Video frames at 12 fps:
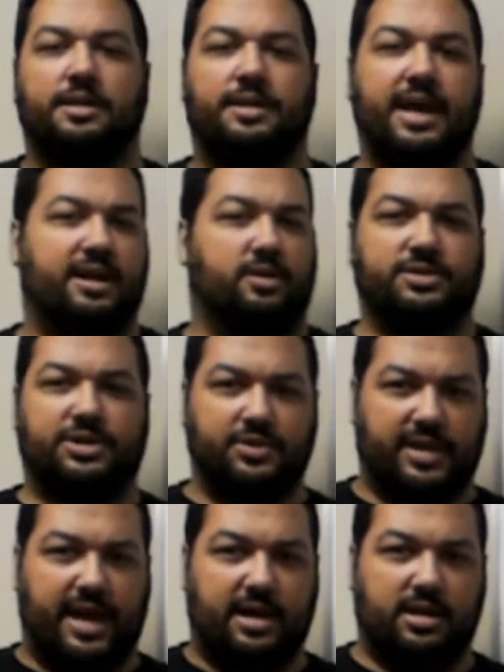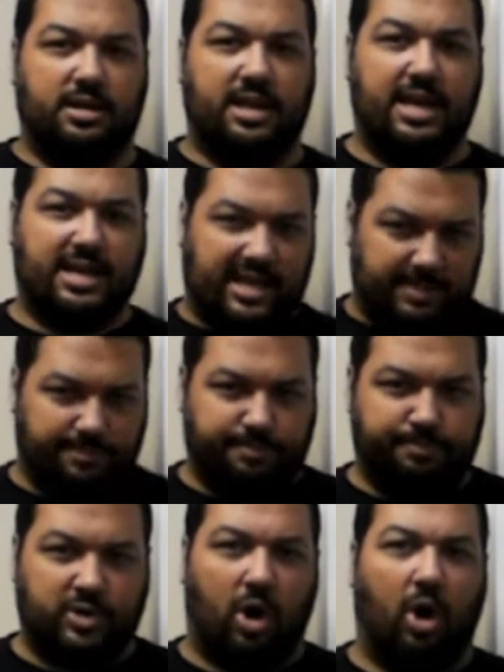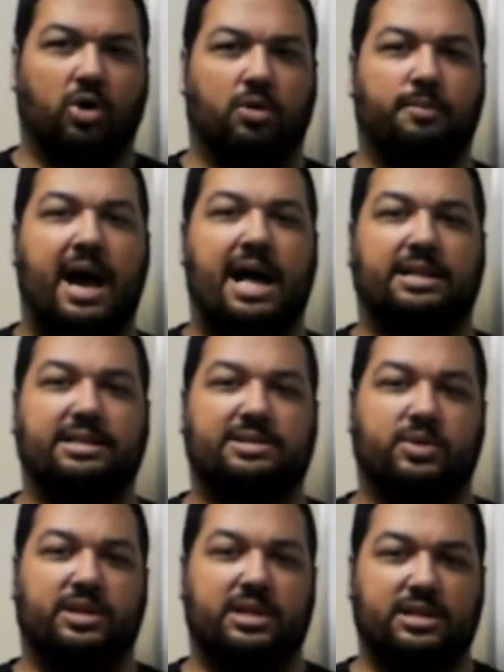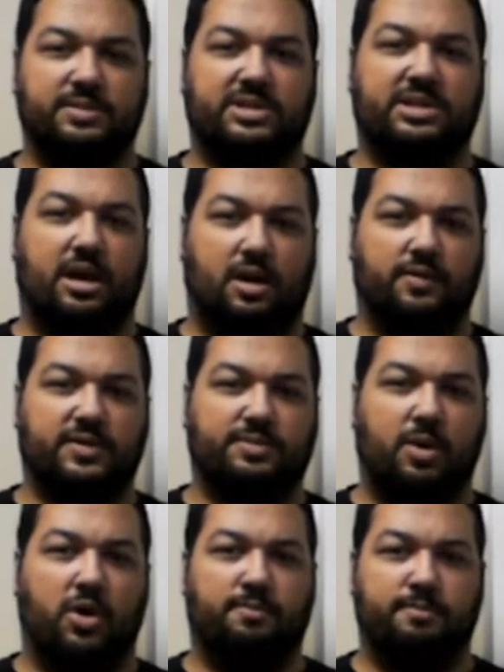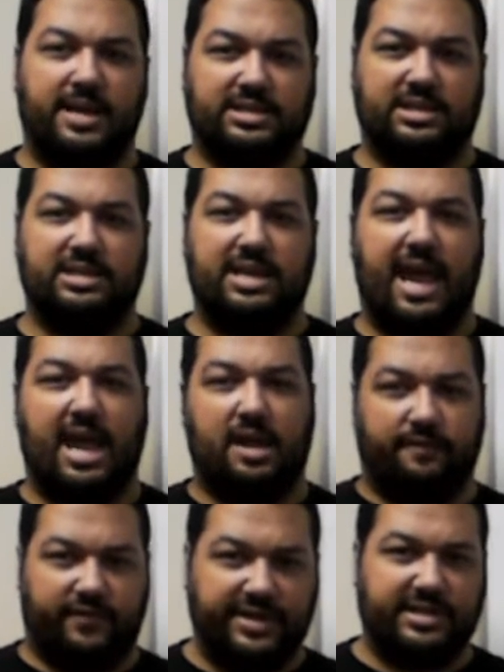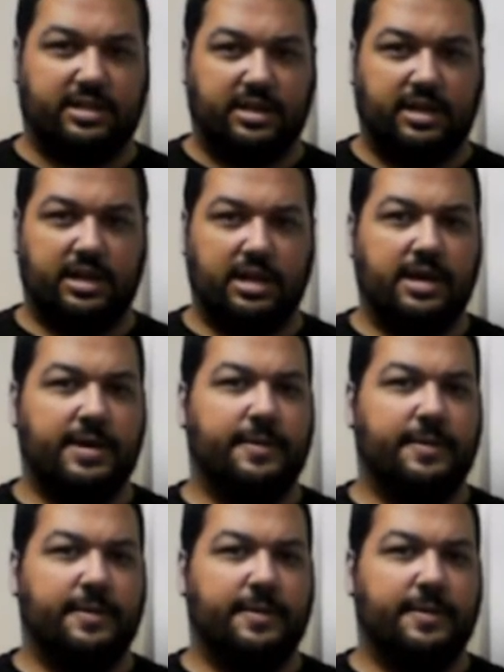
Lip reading: They don't do that. They keep total balance within themselves, both mentally and physically,